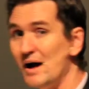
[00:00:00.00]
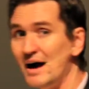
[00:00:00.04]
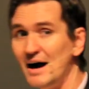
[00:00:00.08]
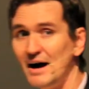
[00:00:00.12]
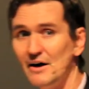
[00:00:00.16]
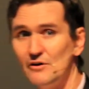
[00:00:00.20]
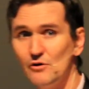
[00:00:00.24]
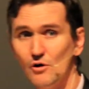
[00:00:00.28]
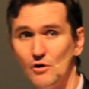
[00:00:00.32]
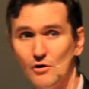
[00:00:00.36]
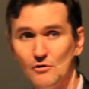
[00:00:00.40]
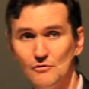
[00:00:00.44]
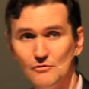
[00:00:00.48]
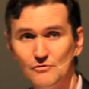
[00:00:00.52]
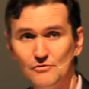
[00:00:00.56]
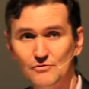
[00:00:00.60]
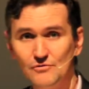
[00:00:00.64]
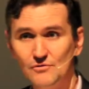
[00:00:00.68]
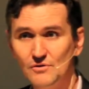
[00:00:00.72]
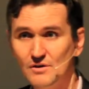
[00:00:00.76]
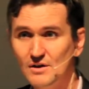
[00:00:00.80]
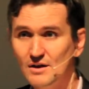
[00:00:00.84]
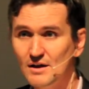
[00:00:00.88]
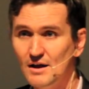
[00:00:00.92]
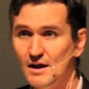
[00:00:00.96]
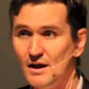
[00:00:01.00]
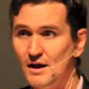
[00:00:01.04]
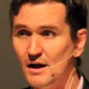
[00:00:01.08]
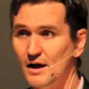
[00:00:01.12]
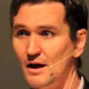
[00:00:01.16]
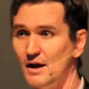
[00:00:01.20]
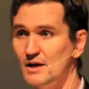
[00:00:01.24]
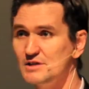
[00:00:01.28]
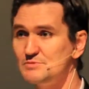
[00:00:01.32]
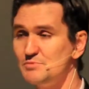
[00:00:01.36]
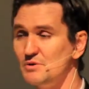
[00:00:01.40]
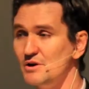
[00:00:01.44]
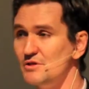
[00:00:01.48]
be a part of
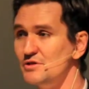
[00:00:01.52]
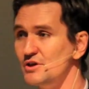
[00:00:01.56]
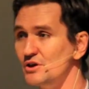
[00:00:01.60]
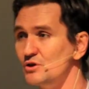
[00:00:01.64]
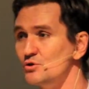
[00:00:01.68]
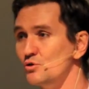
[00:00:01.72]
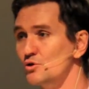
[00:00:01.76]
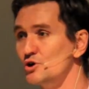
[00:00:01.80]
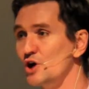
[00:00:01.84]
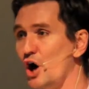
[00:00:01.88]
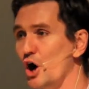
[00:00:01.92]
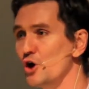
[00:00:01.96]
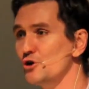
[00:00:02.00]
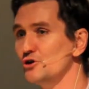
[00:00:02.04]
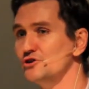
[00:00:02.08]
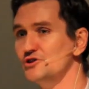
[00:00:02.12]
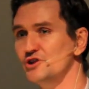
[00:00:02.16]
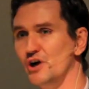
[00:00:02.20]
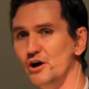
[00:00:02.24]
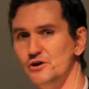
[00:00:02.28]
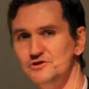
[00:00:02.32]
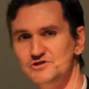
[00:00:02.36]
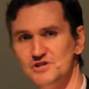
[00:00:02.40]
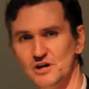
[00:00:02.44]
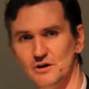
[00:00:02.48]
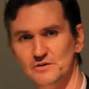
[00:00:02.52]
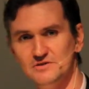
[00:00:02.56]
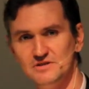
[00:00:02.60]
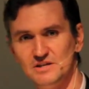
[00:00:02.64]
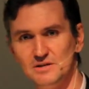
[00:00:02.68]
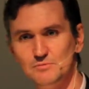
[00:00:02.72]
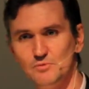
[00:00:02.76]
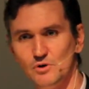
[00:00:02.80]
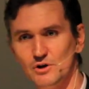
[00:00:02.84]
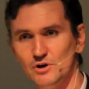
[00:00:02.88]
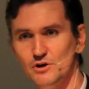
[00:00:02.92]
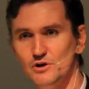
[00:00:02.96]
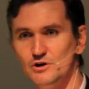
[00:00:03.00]
uh, has been a thing called CoderDojo.
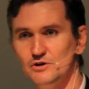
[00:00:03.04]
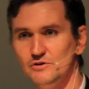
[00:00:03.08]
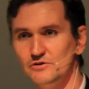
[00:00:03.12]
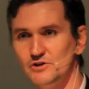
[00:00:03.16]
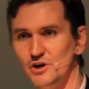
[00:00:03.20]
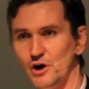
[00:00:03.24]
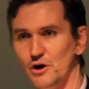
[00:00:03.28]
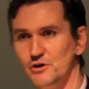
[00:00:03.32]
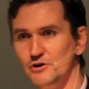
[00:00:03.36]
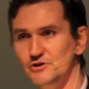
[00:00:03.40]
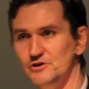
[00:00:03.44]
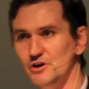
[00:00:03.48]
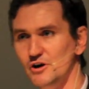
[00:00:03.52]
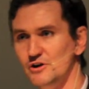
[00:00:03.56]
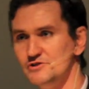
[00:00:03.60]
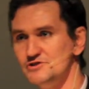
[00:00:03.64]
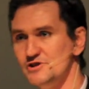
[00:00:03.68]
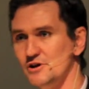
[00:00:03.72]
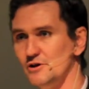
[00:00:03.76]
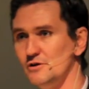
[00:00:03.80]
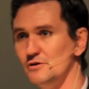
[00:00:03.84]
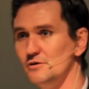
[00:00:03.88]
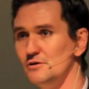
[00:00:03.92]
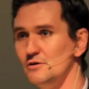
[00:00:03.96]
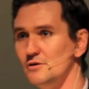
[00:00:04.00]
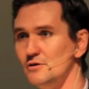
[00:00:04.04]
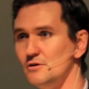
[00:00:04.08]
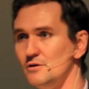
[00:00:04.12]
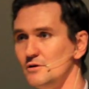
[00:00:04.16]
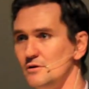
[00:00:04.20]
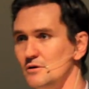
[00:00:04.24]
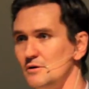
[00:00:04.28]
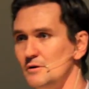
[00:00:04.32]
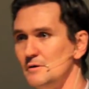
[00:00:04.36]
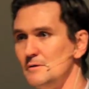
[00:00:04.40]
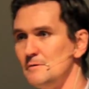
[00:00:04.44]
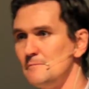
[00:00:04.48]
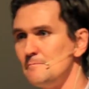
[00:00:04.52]
Has anybody heard of CoderDojo?
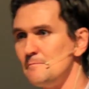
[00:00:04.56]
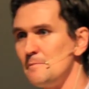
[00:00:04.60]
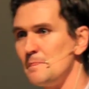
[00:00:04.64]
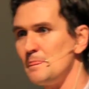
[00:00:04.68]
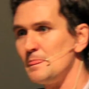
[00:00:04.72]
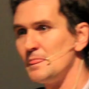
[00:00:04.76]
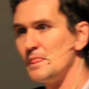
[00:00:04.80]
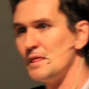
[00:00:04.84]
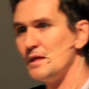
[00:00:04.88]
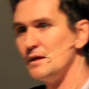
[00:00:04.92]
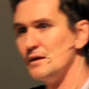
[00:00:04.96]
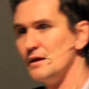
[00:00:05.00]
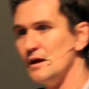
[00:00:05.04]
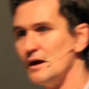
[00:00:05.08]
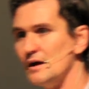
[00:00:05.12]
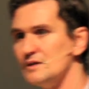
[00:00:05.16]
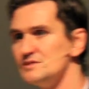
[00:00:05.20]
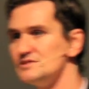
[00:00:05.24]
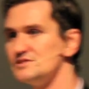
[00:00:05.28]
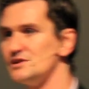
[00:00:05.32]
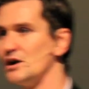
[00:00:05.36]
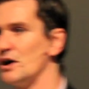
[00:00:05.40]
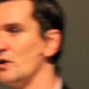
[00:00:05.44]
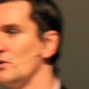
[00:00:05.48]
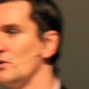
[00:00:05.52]
Yeah,